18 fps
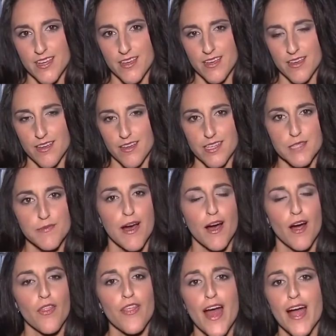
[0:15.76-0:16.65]

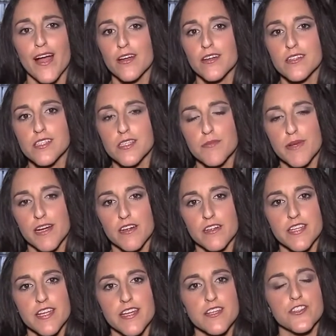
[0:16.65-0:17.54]
Isabel, that Good
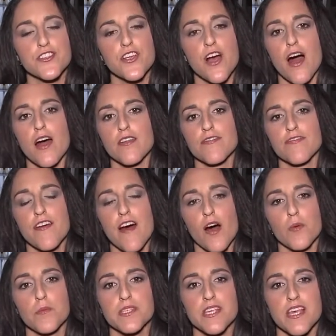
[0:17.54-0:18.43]
Samaritan, John
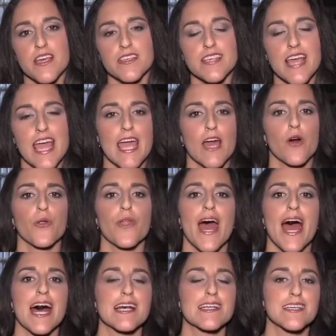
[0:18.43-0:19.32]
Phelps, is hailed
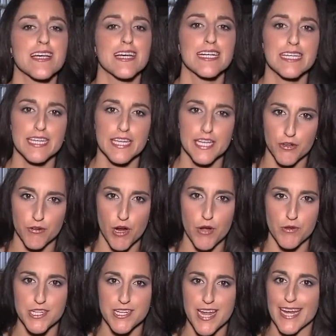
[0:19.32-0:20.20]
as a
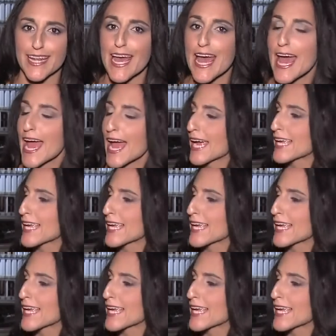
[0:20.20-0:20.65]
hero tonight. It